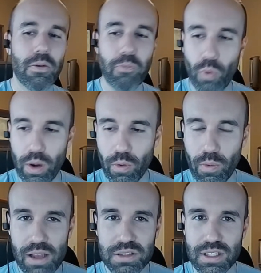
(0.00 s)
we were
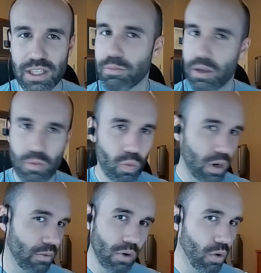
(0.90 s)
wrestling, but we
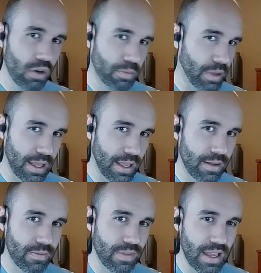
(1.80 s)
were horse playing.
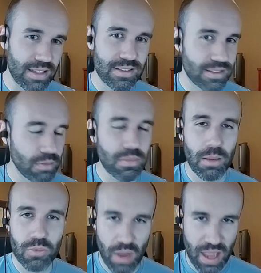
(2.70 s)
That's
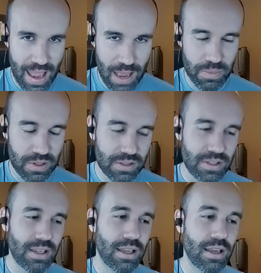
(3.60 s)
sometimes what happens."
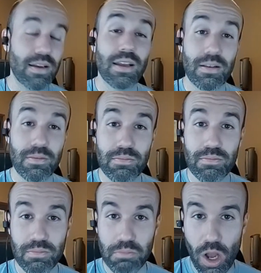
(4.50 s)
And
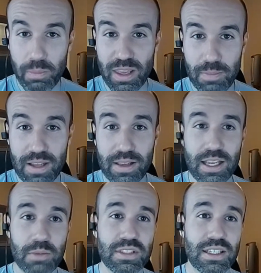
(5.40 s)
mommy immediately
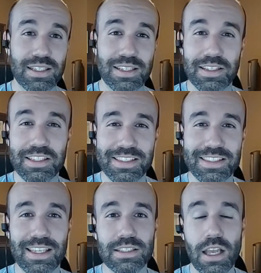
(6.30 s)
comes in and
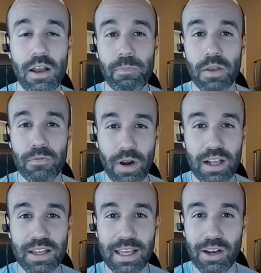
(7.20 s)
says,
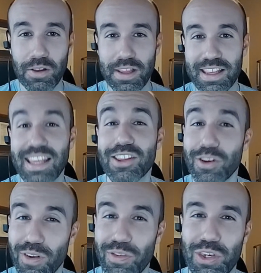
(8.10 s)
"Frankly, I don't like
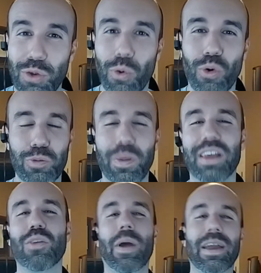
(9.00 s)
either of you two horse playing
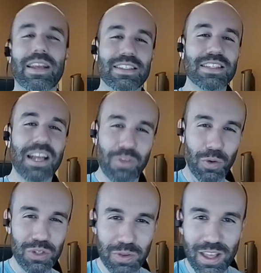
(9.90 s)
the way it is, and I've
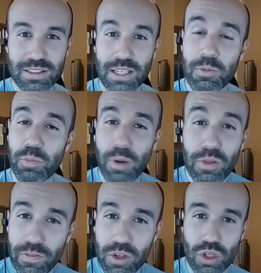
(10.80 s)
told you 1,000 times both
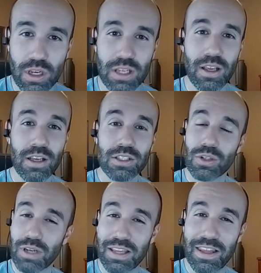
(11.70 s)
of you shouldn't."
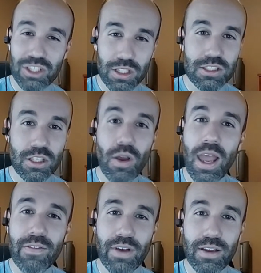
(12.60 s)
So, and then she goes, "So
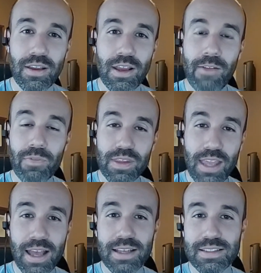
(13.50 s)
Ava,
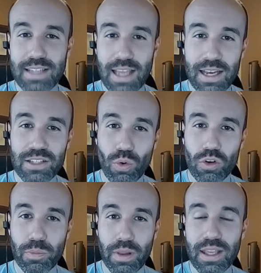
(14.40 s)
yes, Daddy's horse
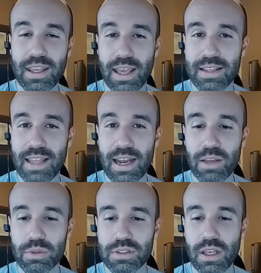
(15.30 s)
playing. Yeah, Daddy
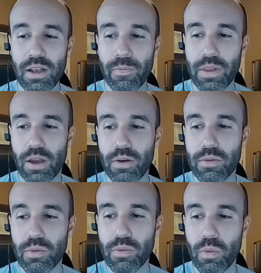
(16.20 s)
was,
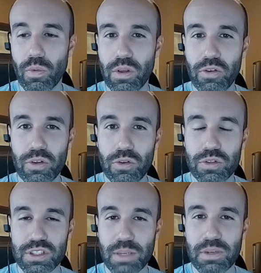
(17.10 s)
you
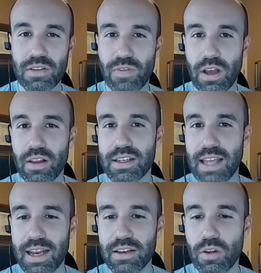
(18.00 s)
slipped and fell,
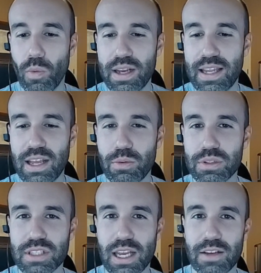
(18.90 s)
and the way Daddy
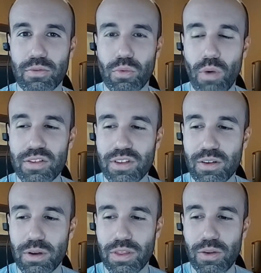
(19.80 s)
was kind of wrestling
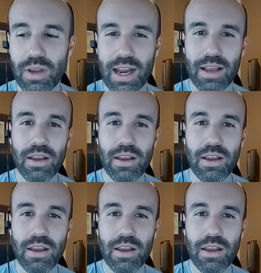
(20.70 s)
with you, kind of,